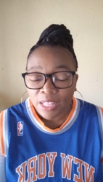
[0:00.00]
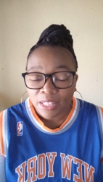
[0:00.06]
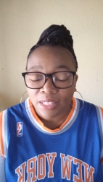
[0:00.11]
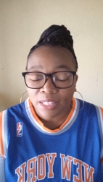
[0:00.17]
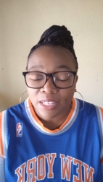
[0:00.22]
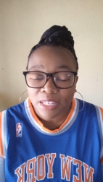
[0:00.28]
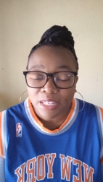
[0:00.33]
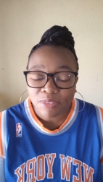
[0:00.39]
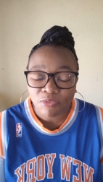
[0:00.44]

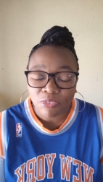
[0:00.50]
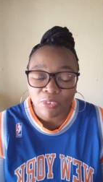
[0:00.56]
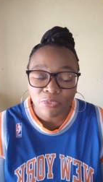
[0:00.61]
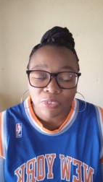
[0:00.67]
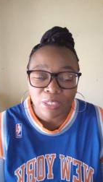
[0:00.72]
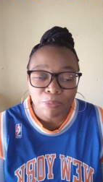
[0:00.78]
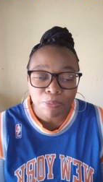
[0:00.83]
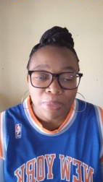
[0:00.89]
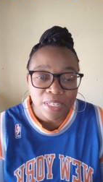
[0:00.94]
This
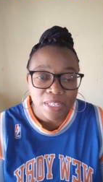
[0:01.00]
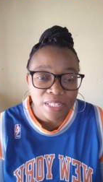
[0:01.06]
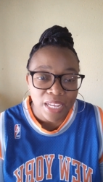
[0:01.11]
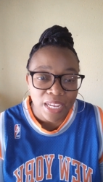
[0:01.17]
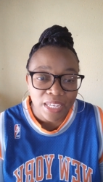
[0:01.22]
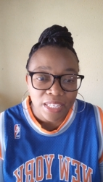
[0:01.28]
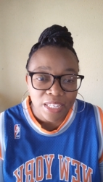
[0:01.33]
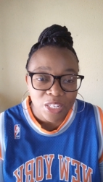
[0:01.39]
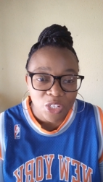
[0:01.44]

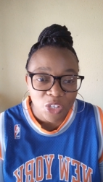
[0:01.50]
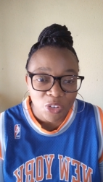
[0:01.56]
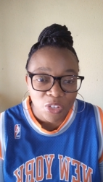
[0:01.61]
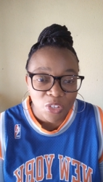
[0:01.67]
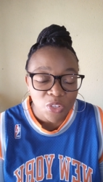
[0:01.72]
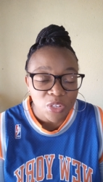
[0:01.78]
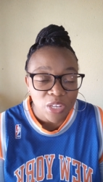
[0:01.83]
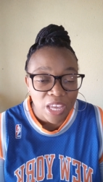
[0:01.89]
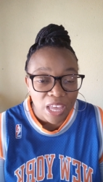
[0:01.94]
50% is
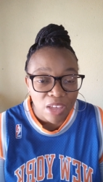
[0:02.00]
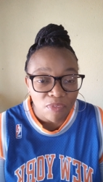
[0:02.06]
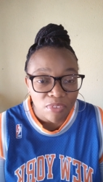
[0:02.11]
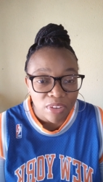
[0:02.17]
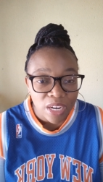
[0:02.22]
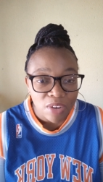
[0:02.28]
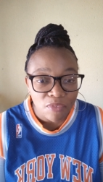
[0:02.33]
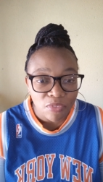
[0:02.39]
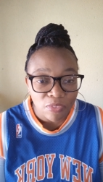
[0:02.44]
going to
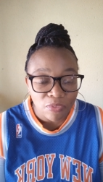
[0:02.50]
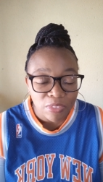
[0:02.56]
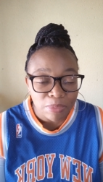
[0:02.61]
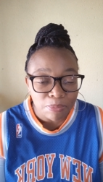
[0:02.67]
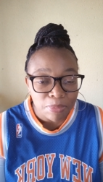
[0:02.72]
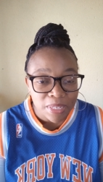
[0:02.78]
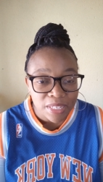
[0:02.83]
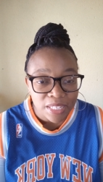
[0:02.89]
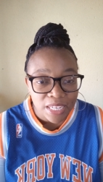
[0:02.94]
heaven and
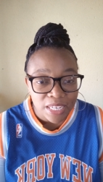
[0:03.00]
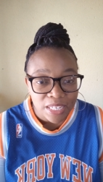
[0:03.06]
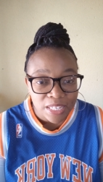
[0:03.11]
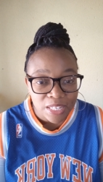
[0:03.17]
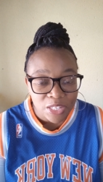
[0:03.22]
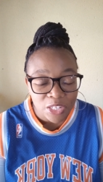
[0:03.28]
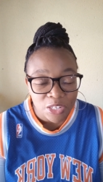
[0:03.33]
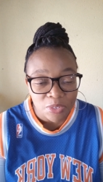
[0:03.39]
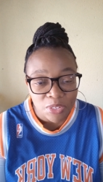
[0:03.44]
50%
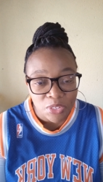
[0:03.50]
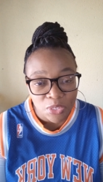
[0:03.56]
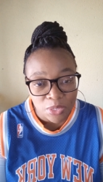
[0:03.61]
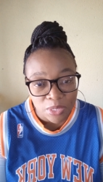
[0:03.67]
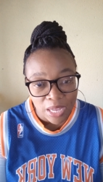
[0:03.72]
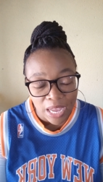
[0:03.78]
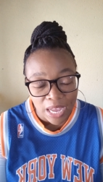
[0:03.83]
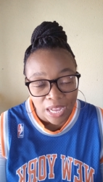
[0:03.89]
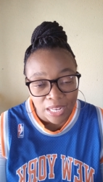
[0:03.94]
is going
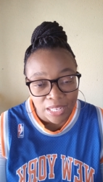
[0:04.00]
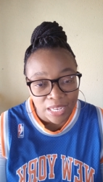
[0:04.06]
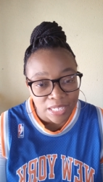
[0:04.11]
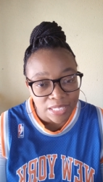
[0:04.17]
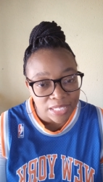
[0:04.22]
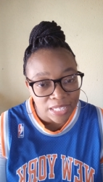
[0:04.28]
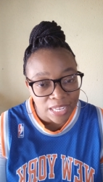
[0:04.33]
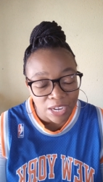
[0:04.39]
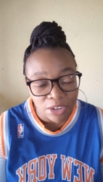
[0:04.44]
to hell.
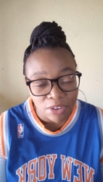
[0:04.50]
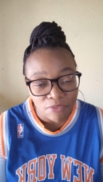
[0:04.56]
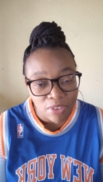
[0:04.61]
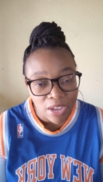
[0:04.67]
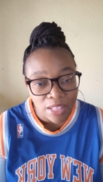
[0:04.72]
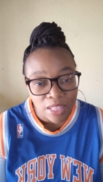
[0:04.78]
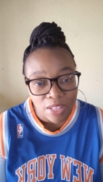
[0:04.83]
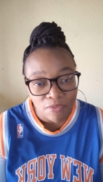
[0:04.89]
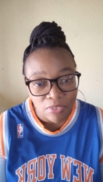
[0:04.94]
Let's
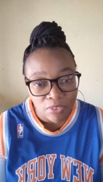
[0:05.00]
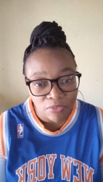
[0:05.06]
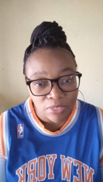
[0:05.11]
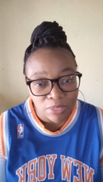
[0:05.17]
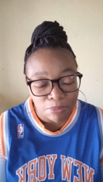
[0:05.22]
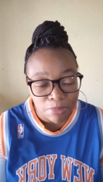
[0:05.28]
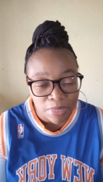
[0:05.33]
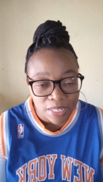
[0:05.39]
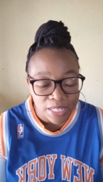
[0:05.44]
clarify the
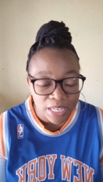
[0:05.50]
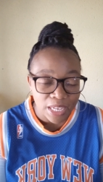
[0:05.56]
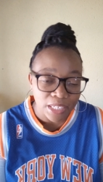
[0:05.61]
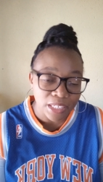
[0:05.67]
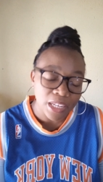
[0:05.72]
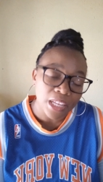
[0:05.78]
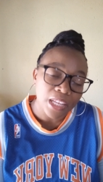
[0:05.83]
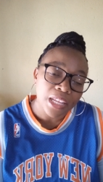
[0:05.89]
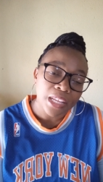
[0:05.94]
50%.
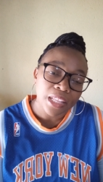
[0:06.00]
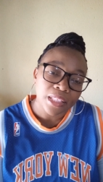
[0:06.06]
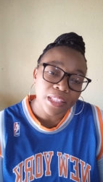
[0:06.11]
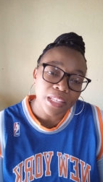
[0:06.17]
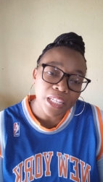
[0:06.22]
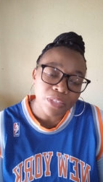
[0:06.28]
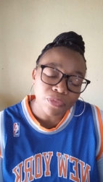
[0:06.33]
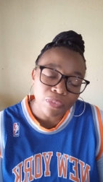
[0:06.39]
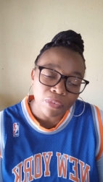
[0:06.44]

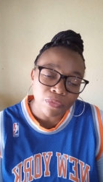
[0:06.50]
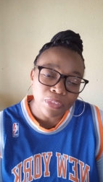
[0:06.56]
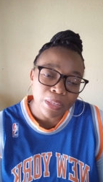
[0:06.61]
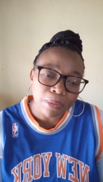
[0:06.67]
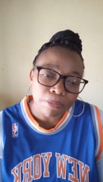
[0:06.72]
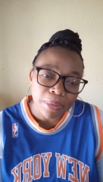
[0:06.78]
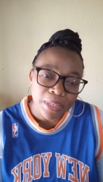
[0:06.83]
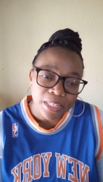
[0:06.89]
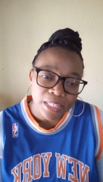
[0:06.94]
These
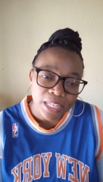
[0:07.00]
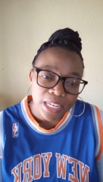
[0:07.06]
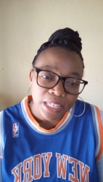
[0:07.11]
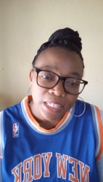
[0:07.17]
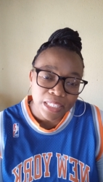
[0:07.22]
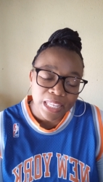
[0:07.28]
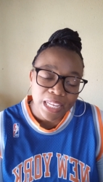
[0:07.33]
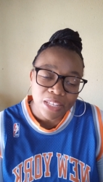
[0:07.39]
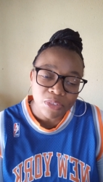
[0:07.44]

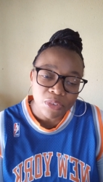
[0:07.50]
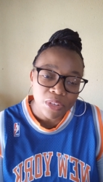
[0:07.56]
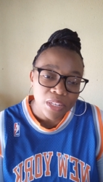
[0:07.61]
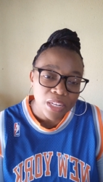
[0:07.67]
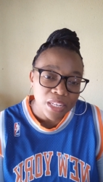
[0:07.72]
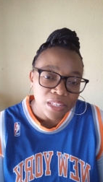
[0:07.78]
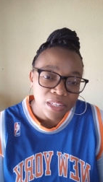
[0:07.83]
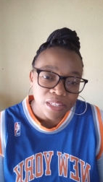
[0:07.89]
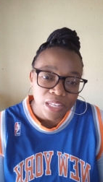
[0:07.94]
50% does not
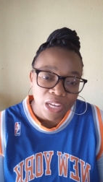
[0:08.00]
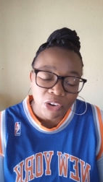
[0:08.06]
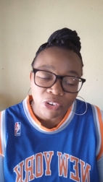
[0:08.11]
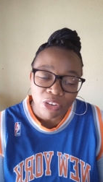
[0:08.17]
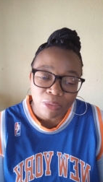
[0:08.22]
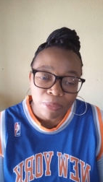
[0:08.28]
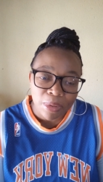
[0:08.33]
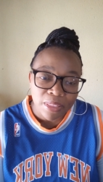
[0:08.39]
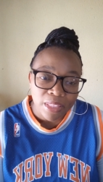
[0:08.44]

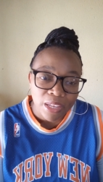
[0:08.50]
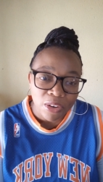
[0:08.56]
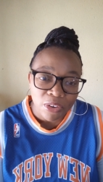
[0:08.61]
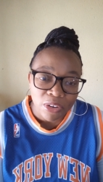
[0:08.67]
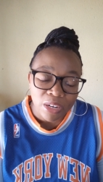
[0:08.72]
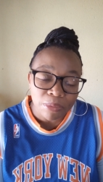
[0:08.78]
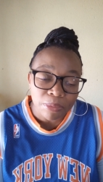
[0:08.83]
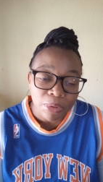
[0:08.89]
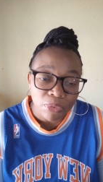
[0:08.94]
necessarily mean they're
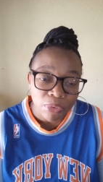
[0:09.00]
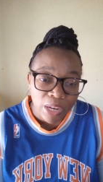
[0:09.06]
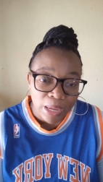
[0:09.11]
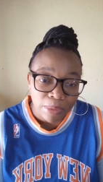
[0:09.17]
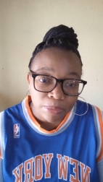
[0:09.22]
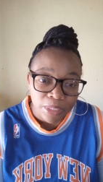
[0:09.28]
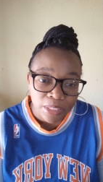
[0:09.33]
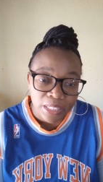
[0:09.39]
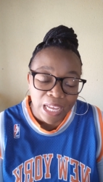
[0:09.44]
going to be
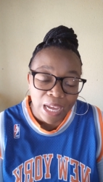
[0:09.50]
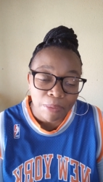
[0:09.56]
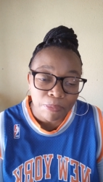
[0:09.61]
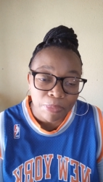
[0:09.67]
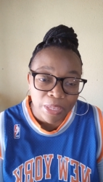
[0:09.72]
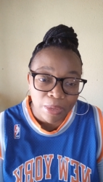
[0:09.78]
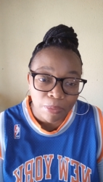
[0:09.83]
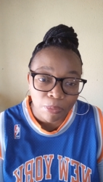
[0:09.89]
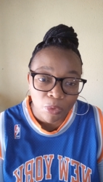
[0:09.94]
raptured. There are
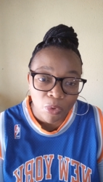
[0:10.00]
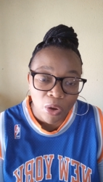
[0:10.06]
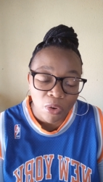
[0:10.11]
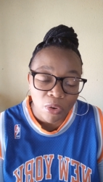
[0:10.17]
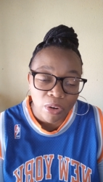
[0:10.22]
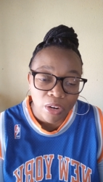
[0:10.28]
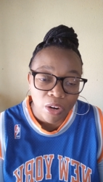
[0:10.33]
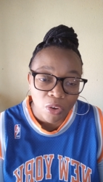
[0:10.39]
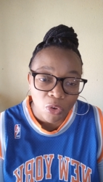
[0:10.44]
people who are
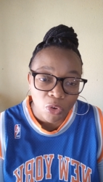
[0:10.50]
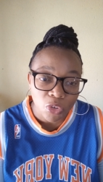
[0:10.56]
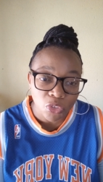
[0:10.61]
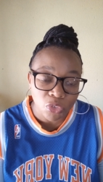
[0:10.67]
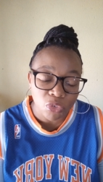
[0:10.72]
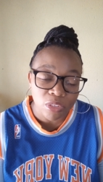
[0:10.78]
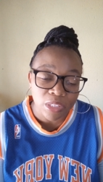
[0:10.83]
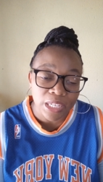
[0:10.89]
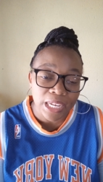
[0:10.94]
going to go
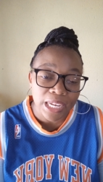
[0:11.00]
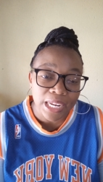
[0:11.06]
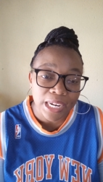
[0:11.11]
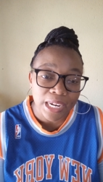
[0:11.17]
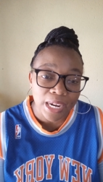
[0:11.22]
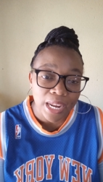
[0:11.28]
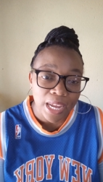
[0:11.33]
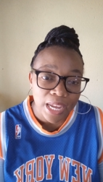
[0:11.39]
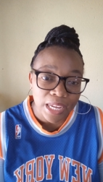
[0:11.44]
through the
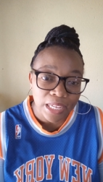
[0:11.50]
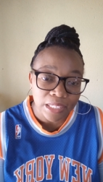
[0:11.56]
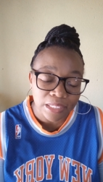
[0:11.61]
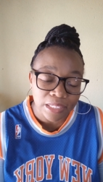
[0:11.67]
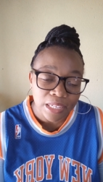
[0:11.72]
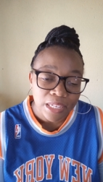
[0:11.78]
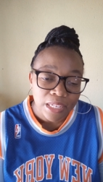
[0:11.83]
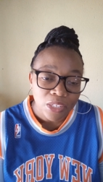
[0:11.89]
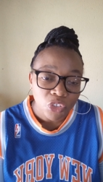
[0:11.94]

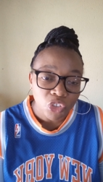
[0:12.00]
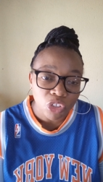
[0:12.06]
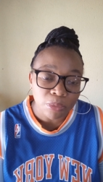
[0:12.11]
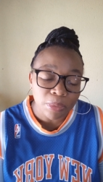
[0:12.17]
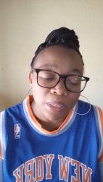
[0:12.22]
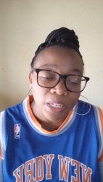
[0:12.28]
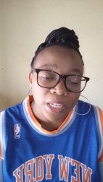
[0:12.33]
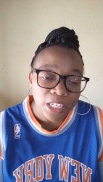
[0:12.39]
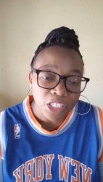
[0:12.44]
great
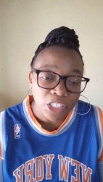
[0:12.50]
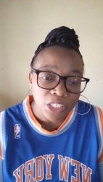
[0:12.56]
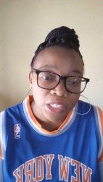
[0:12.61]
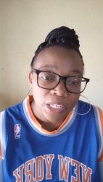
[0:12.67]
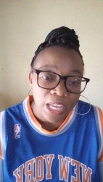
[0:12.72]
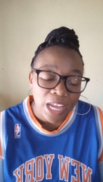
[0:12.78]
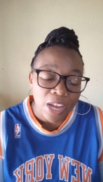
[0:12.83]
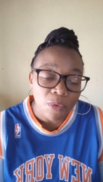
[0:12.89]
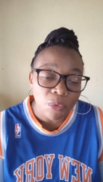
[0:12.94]

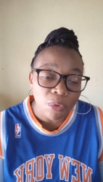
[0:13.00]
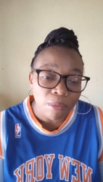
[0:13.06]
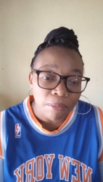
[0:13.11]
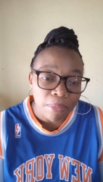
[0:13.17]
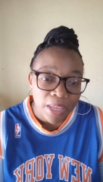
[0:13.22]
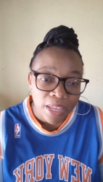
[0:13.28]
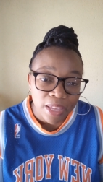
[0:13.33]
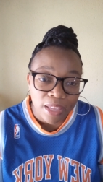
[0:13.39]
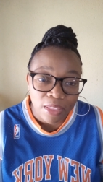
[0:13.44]
tribulation and will
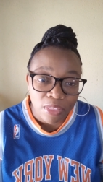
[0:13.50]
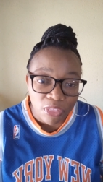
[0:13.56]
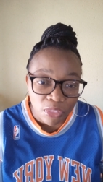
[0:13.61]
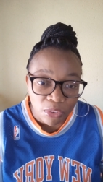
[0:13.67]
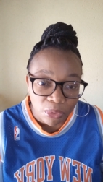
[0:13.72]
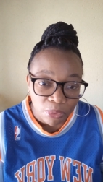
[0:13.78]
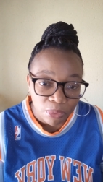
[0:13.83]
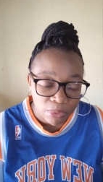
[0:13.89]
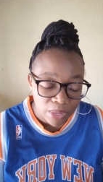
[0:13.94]
make it
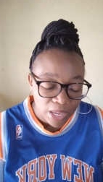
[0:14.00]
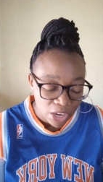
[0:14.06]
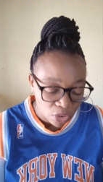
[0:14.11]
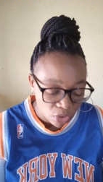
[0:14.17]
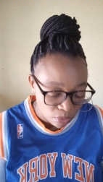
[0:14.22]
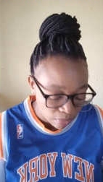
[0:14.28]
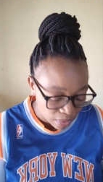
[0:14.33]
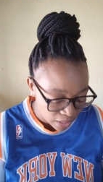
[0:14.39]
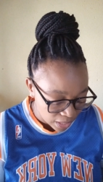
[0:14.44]
through. I,
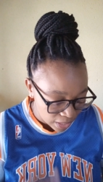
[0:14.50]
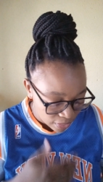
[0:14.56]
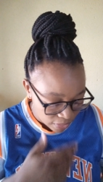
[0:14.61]
don't. I